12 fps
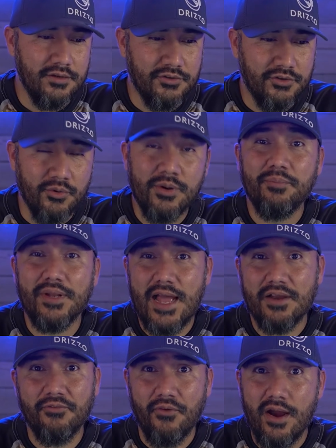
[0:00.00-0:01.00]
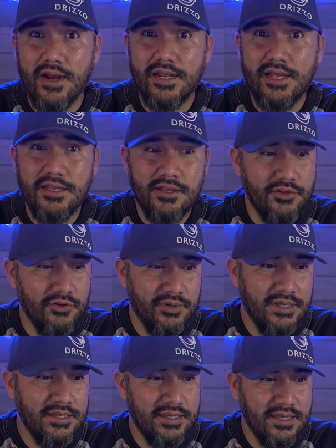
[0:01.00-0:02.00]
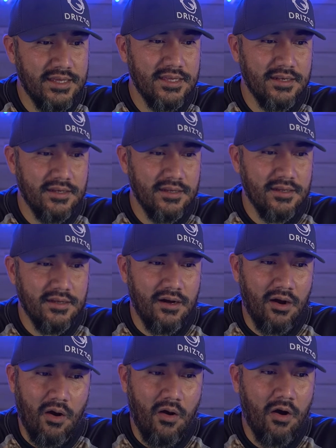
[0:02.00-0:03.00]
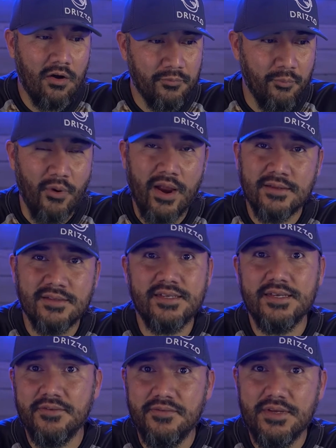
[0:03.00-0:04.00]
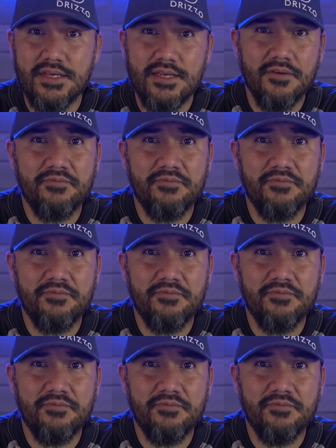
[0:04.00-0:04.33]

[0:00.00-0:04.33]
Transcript: during Black Friday, you can get a off-brand TV,